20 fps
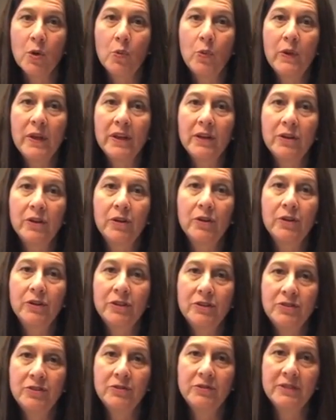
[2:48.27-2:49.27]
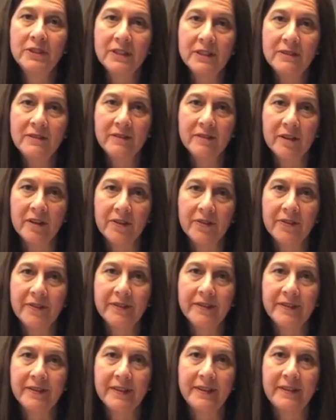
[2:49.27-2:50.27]
we encourage you to consult the
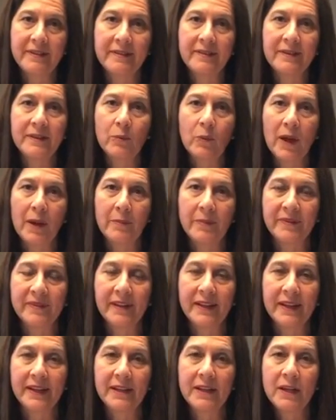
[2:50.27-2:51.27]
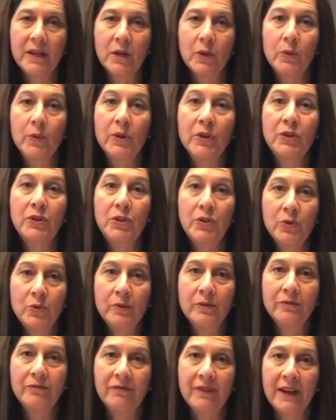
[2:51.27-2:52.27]
C D C website where you
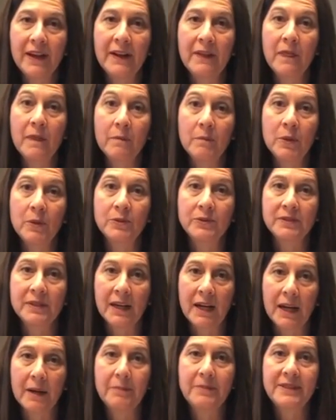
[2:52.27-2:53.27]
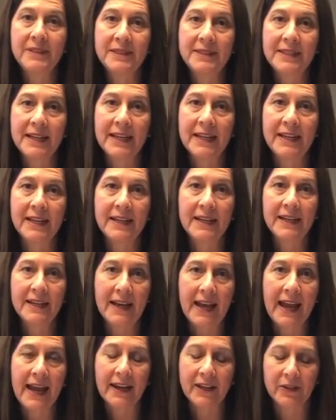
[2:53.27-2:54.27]
will find the most up-to-date and
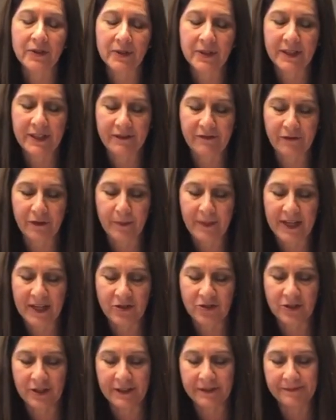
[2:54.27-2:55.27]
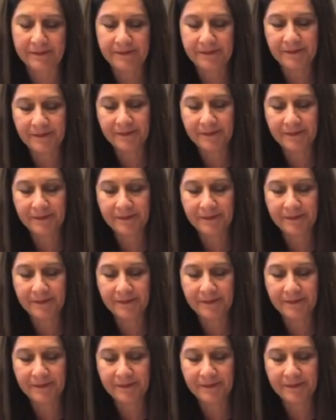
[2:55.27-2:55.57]
accurate information.